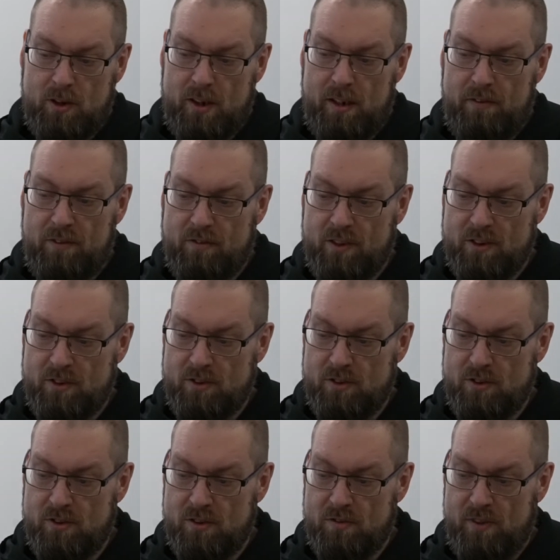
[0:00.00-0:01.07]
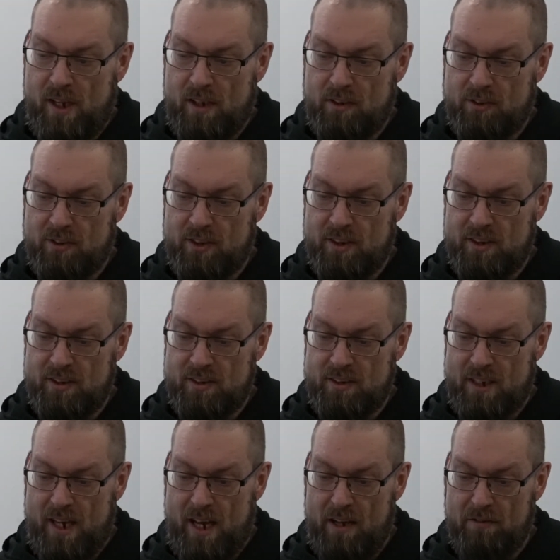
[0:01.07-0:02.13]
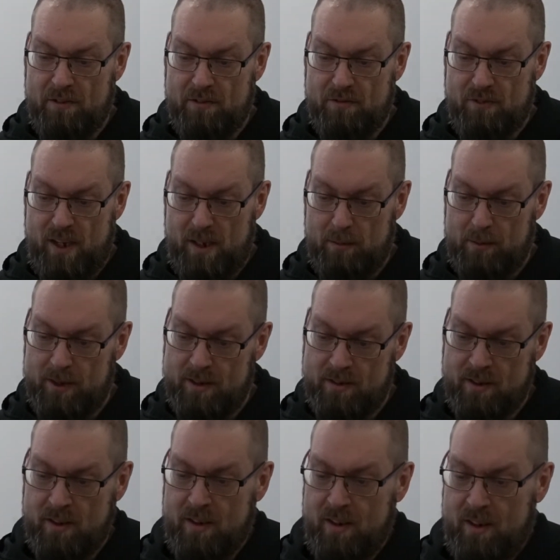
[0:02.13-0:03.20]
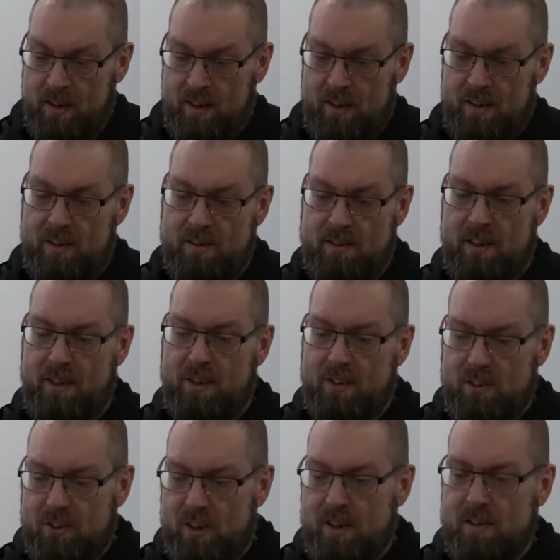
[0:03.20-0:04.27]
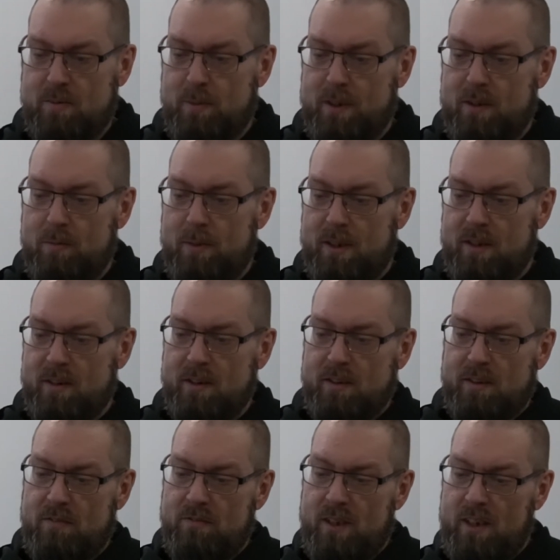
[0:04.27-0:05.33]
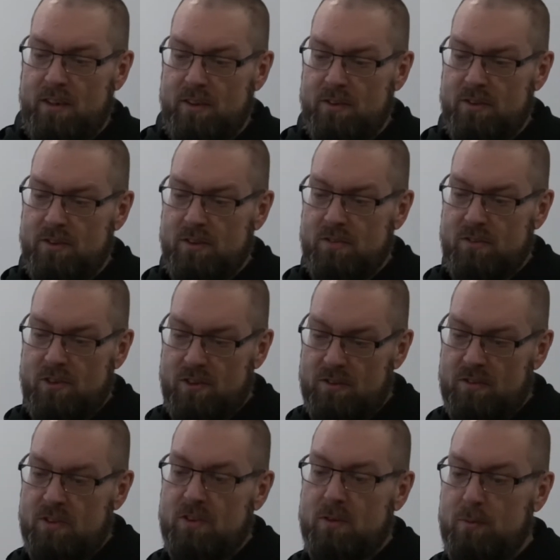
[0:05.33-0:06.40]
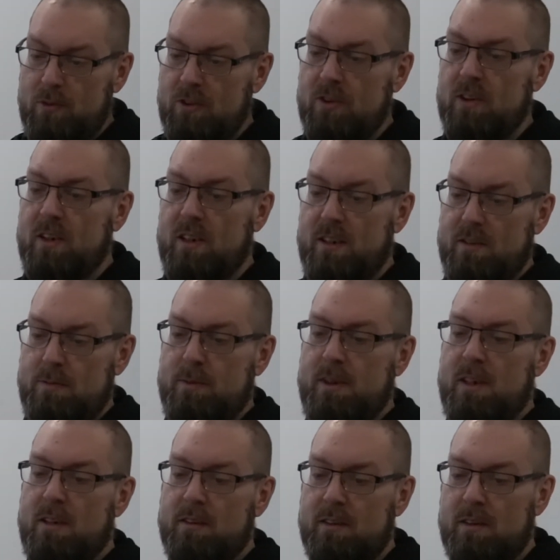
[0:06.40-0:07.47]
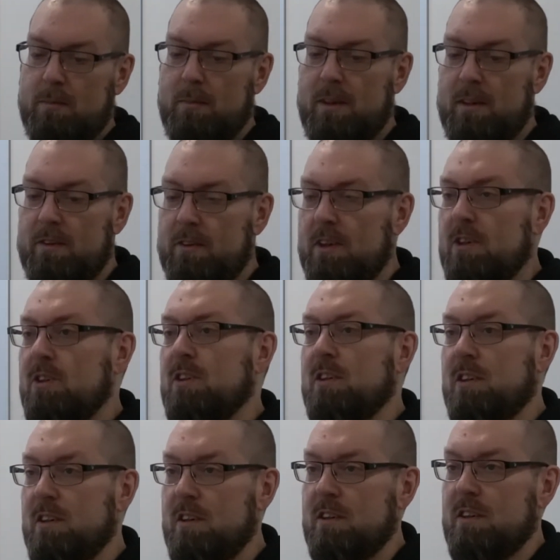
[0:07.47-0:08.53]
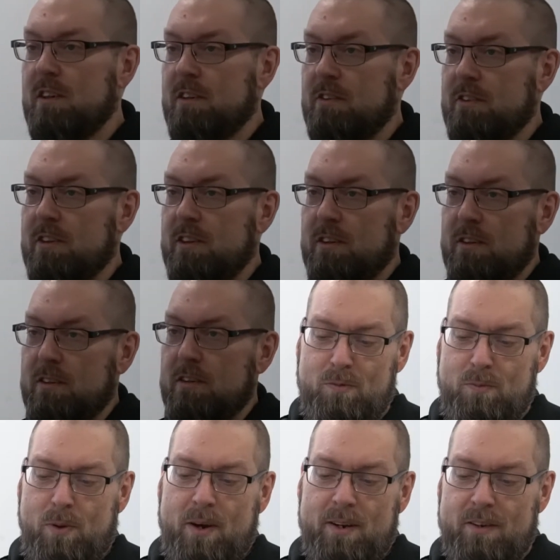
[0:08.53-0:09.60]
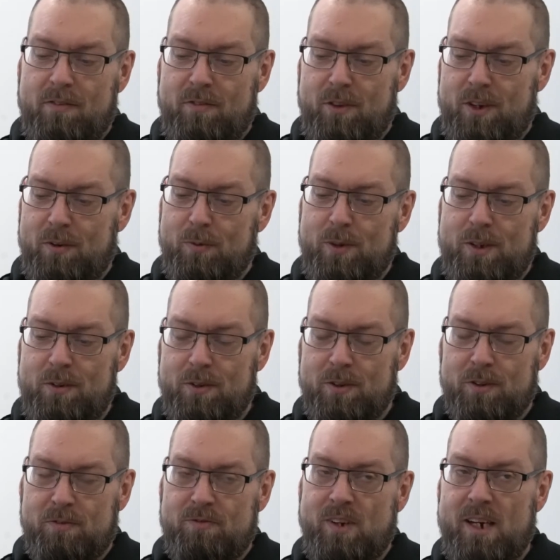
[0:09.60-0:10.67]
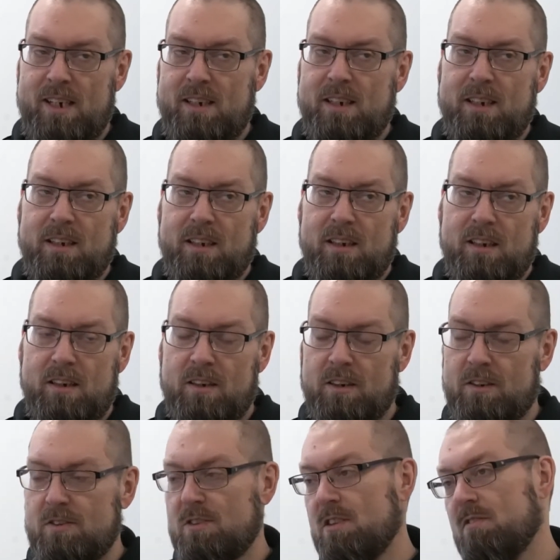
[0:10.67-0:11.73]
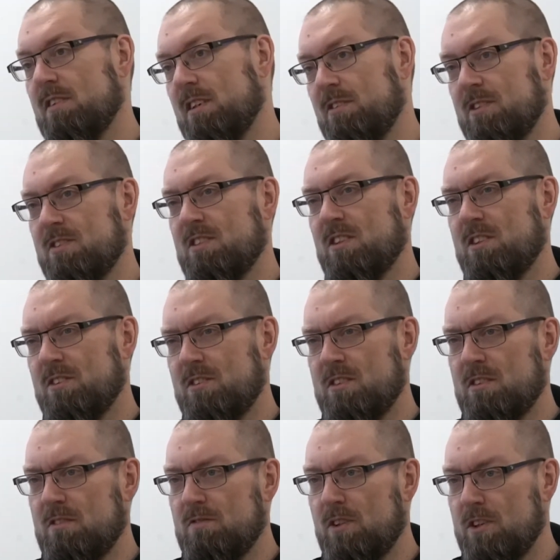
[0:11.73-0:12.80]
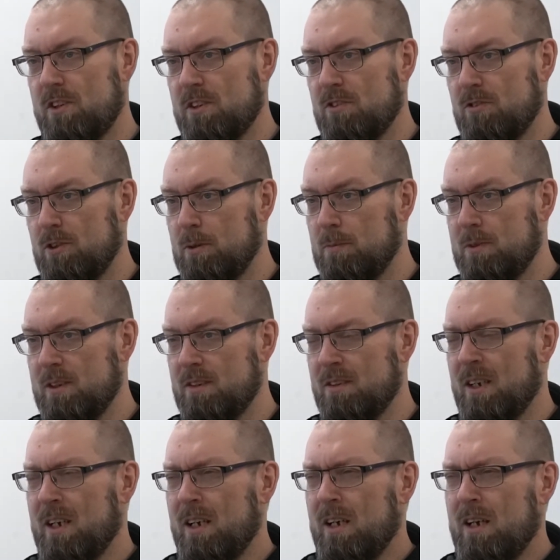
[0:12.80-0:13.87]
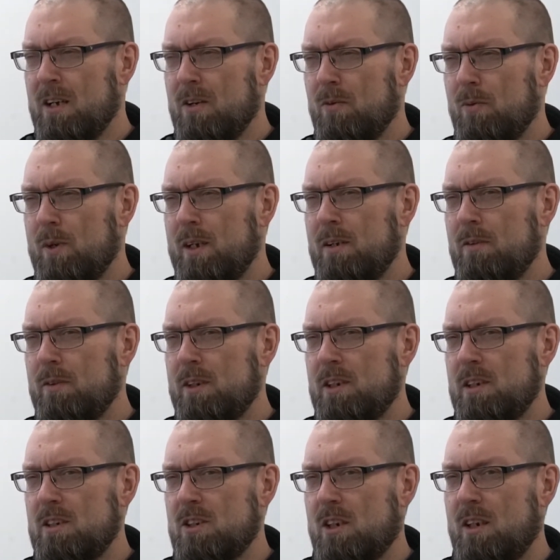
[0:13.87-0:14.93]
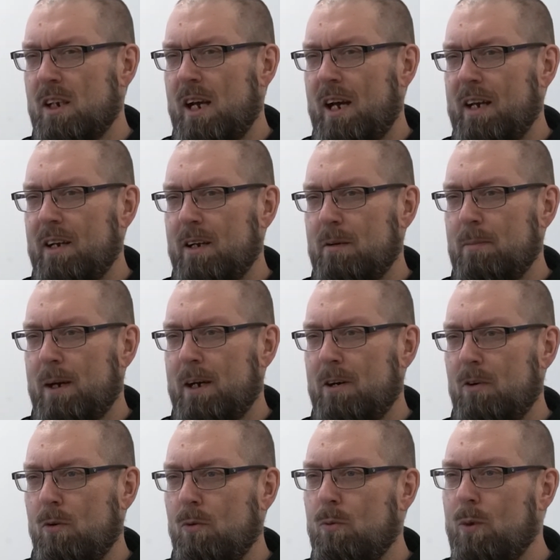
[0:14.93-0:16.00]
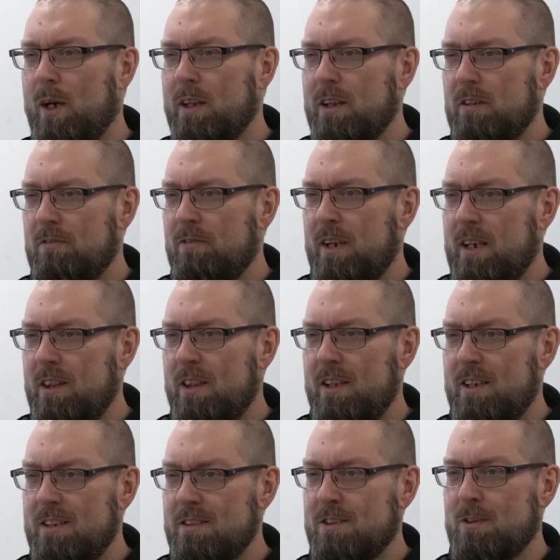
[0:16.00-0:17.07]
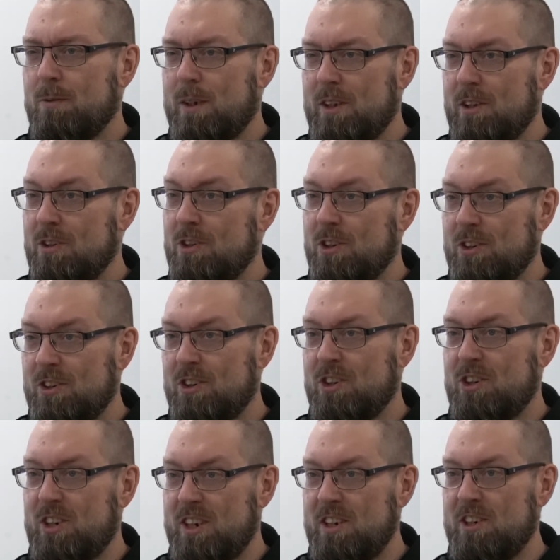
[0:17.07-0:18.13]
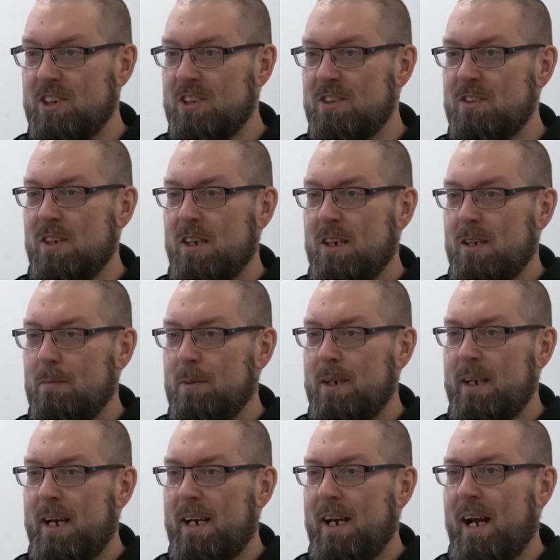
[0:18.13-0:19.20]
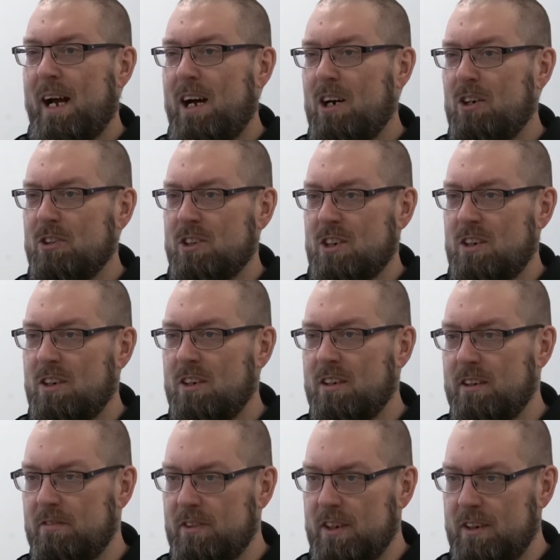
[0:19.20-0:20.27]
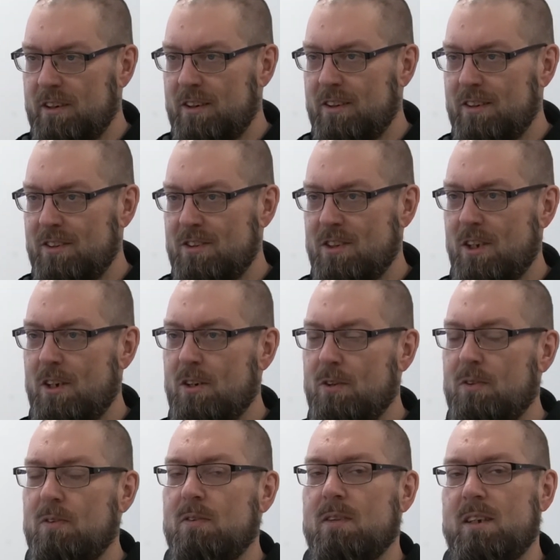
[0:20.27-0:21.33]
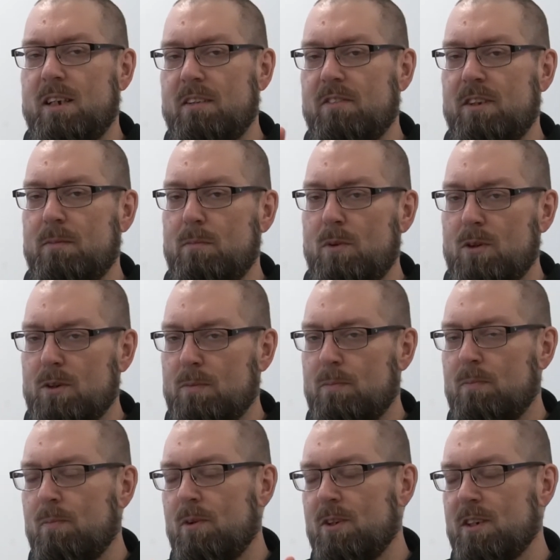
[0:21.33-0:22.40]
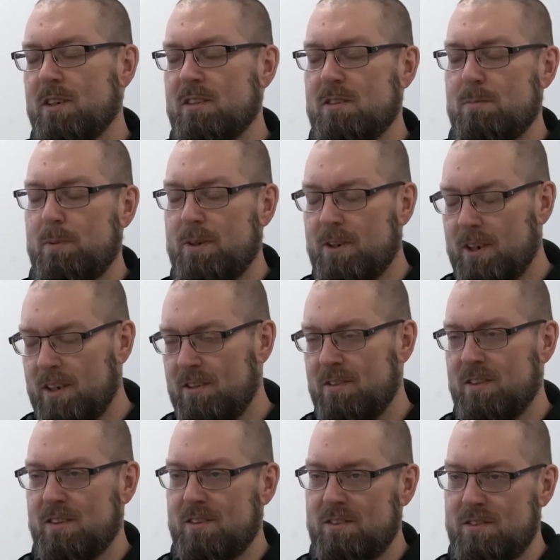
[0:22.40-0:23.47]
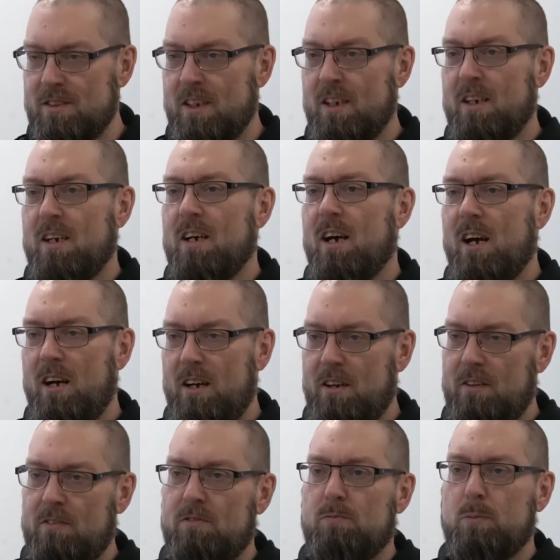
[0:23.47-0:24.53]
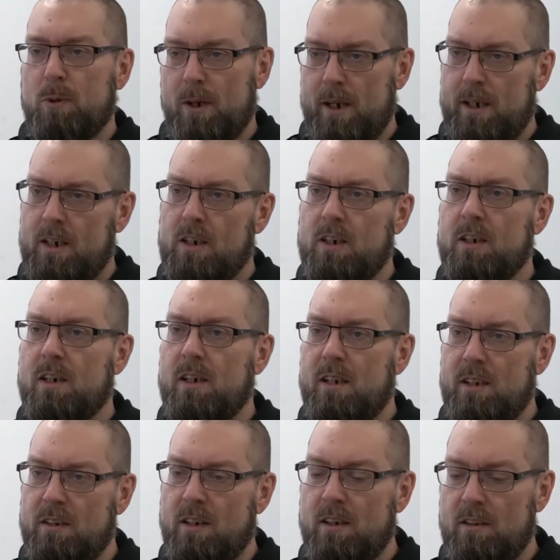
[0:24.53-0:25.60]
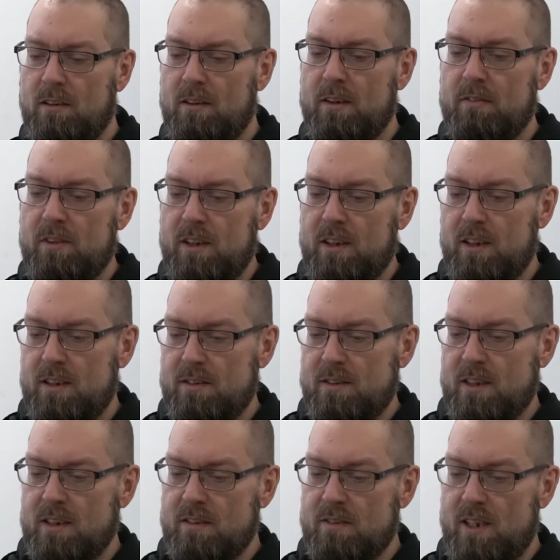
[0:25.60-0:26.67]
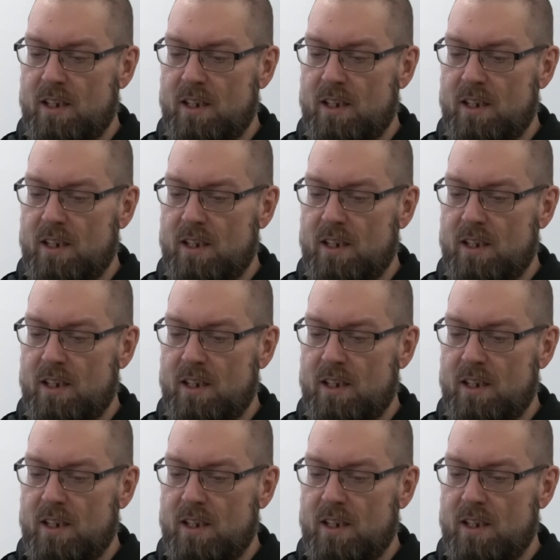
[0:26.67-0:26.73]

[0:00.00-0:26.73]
life of our students, faculties, staff, and families as characterized by the Benedictine values of service, community, hospitality, moderation, and integrity. Part of what we were finding in our survey results and focus groups is we teach a lot about what the faith is or what the church teaches, but not how to live it. Okay. So giving more experiences of prayer and living these things